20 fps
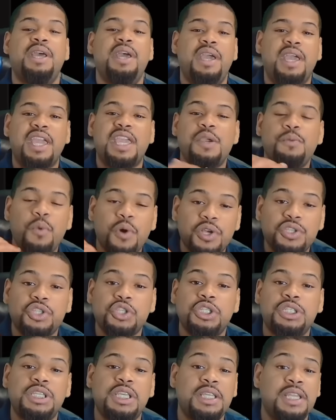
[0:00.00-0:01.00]
And he wants to
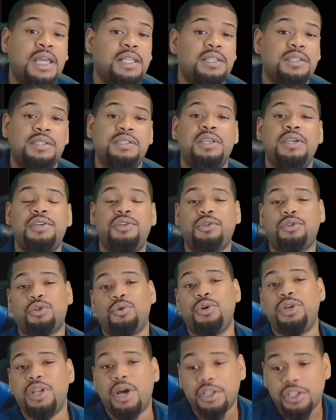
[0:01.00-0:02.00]
see that decision through.
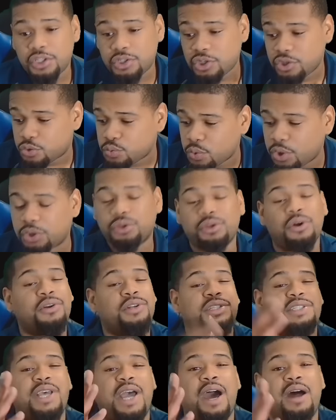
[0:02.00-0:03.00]
He doesn't just want to throw the
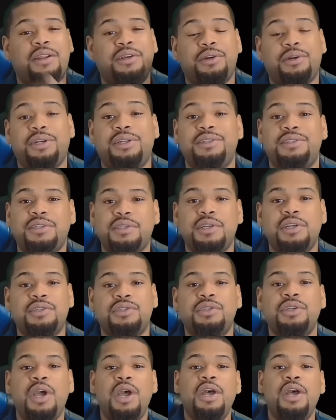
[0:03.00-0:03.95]
towel in on the decision.